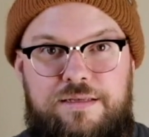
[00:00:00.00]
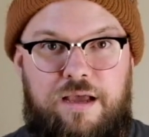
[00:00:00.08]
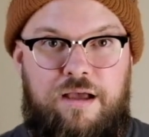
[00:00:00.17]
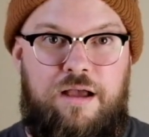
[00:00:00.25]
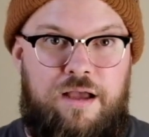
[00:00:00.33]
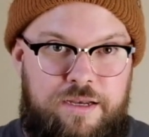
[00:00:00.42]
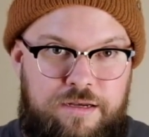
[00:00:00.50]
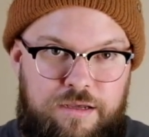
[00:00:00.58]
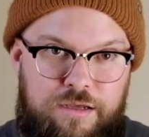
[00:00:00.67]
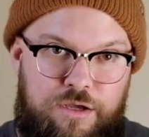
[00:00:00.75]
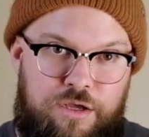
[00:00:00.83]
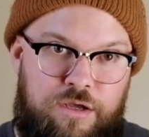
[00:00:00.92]
ton
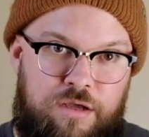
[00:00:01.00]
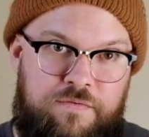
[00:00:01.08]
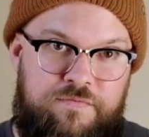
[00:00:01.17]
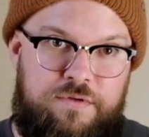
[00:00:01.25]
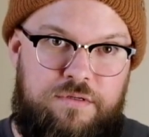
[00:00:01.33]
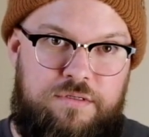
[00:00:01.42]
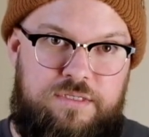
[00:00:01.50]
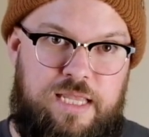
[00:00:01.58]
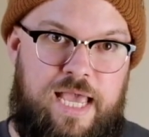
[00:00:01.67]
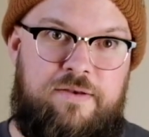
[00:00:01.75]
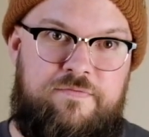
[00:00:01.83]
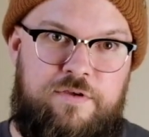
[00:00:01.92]
of
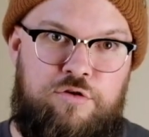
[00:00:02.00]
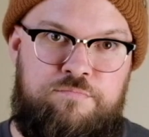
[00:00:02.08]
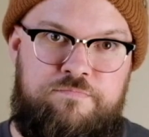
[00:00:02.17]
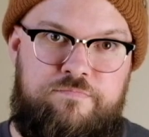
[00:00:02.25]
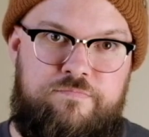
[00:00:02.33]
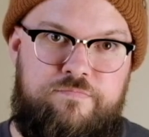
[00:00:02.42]
slide film,